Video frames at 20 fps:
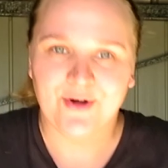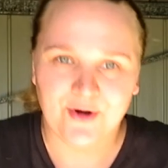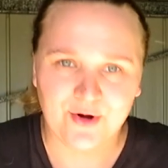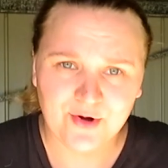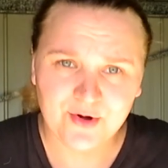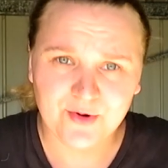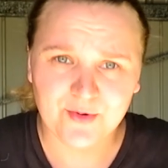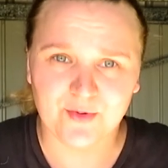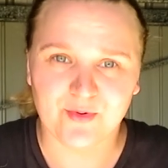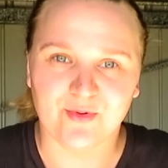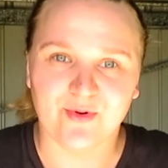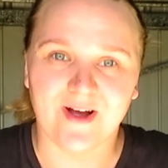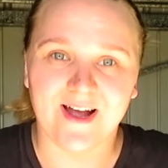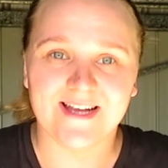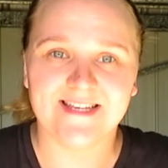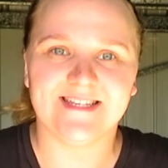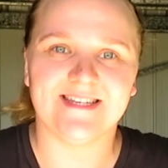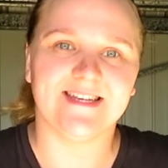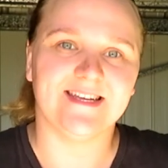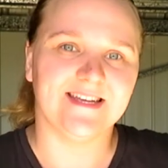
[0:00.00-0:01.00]

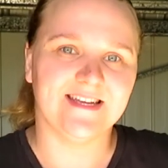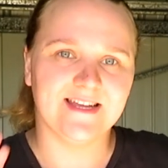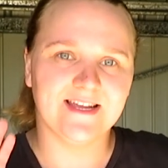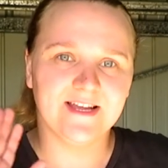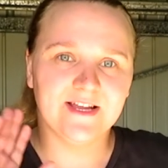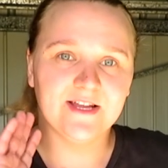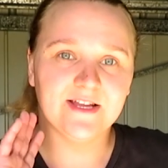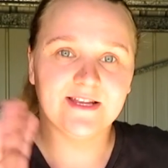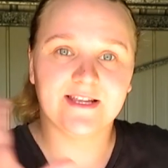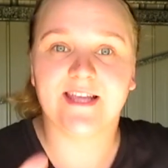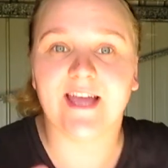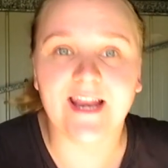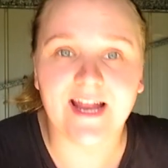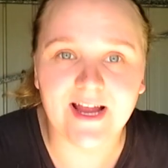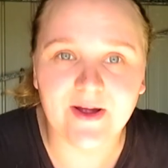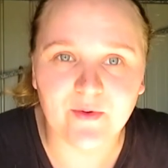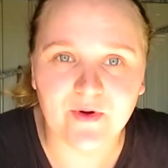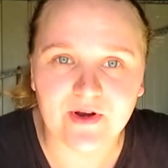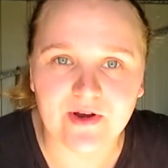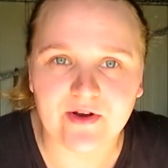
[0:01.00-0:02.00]
Alrighty,
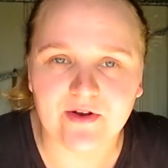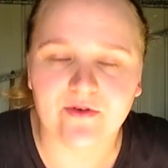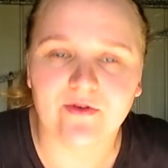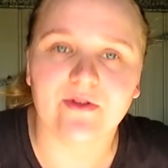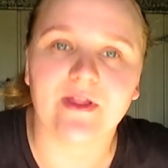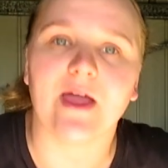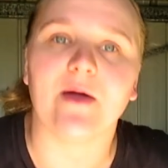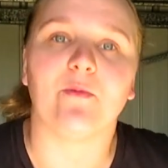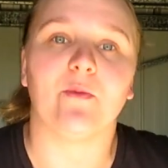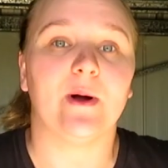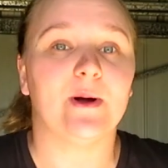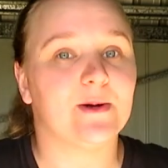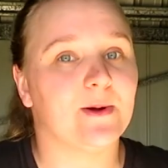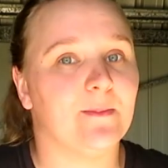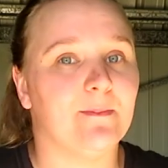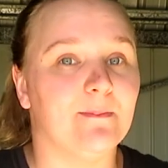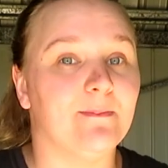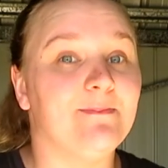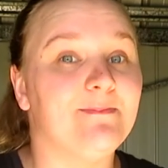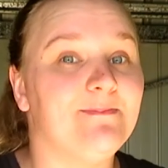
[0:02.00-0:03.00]
g'day one and all, and
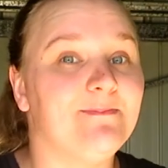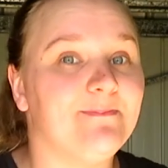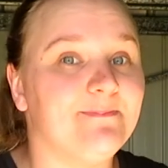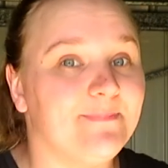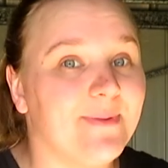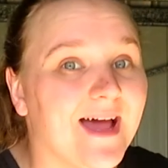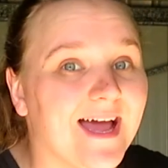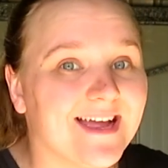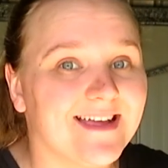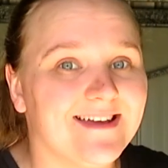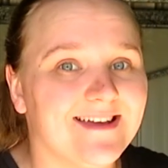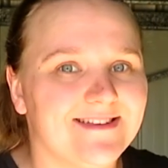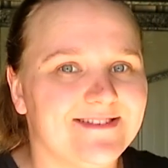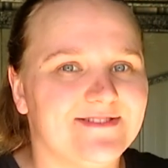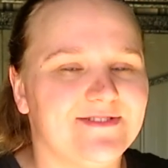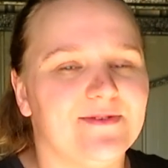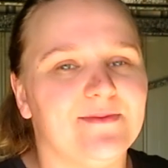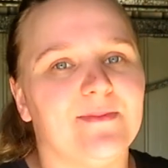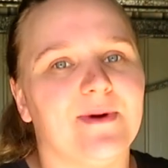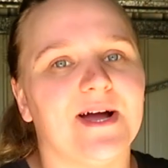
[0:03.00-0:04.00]
welcome back
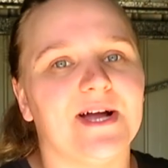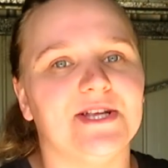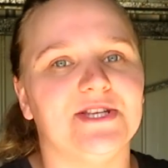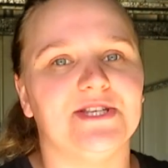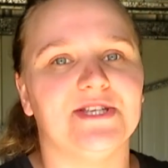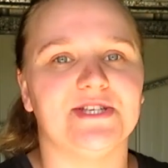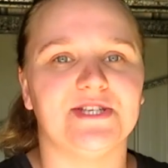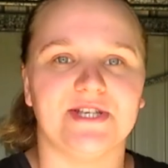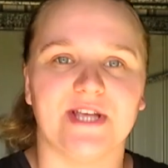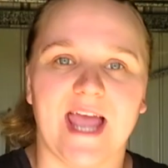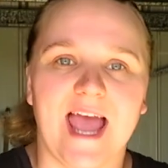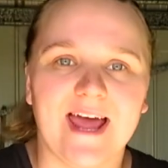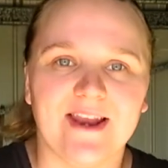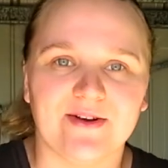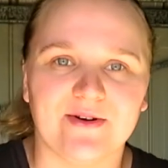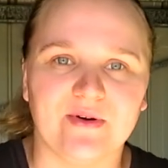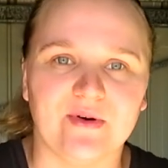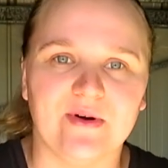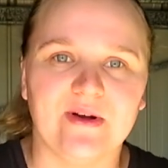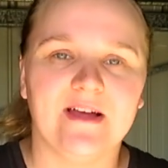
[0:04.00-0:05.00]
to my
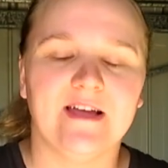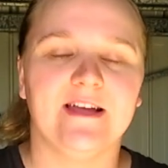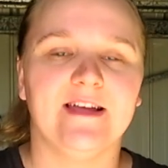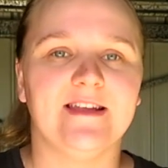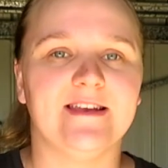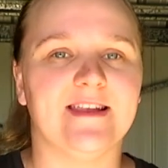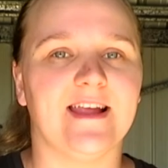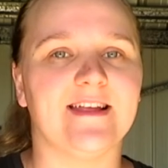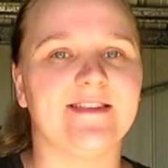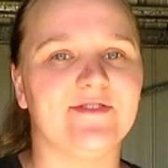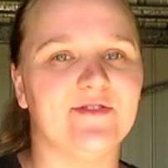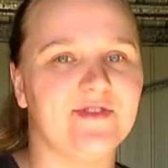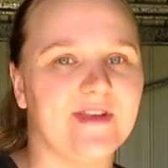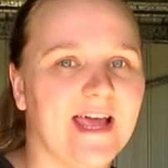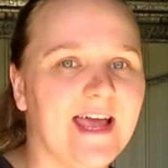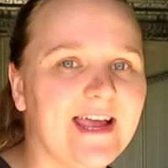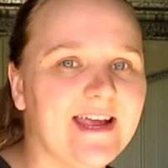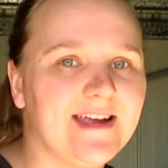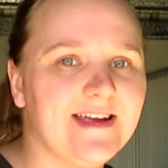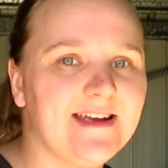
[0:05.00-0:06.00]
channel. Now
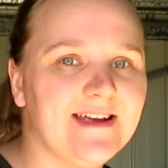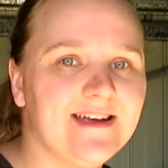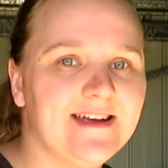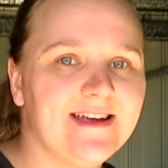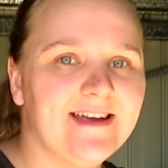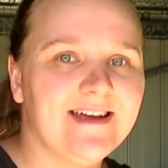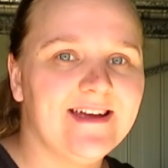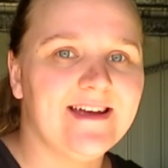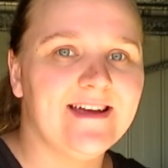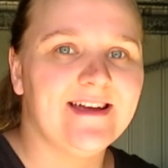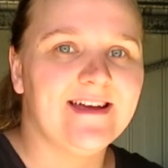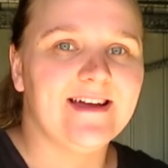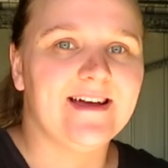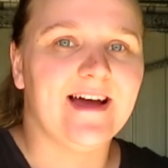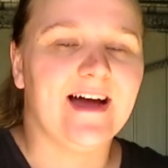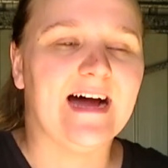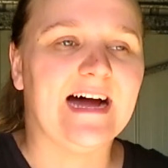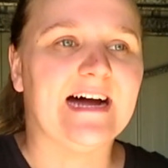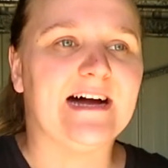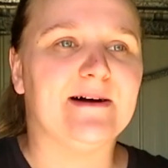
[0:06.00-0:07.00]
today
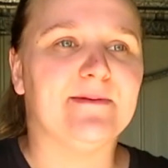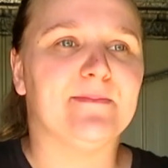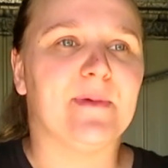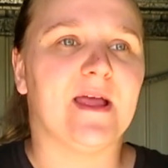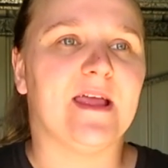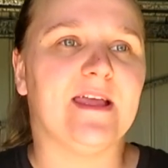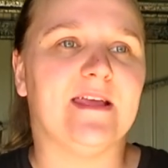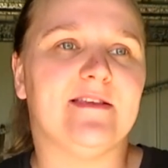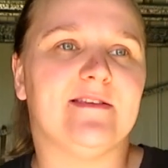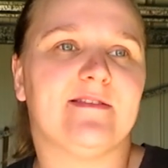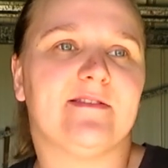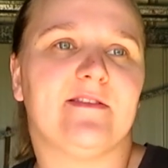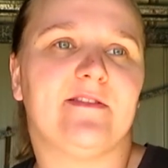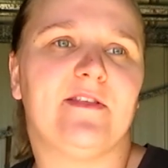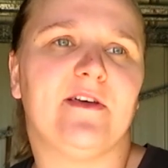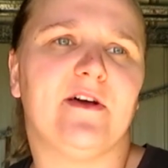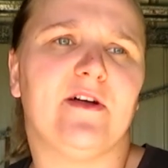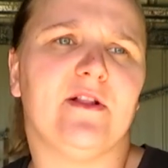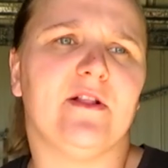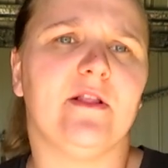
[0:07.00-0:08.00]
is
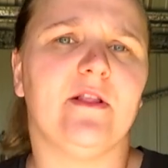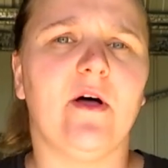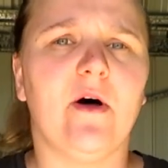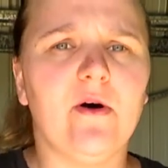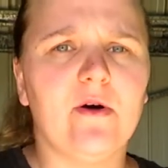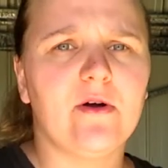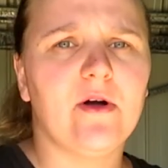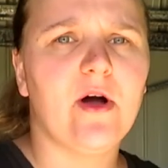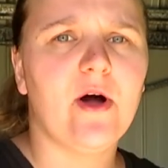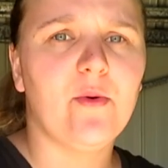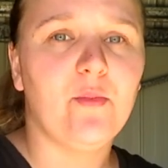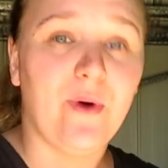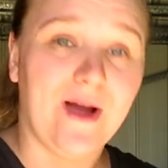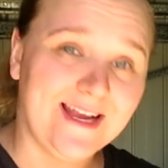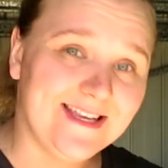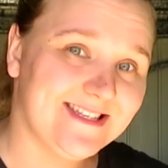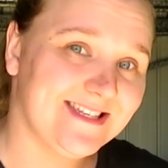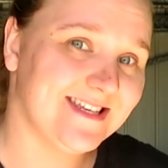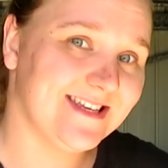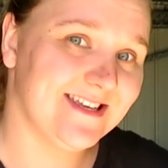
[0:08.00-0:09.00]
the
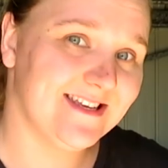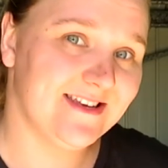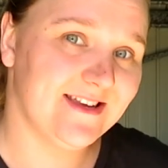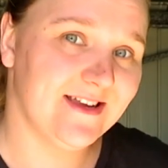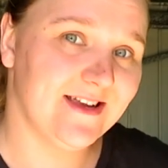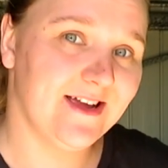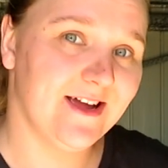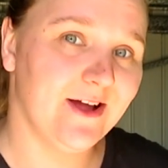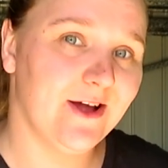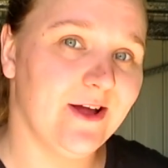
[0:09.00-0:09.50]
long-awaited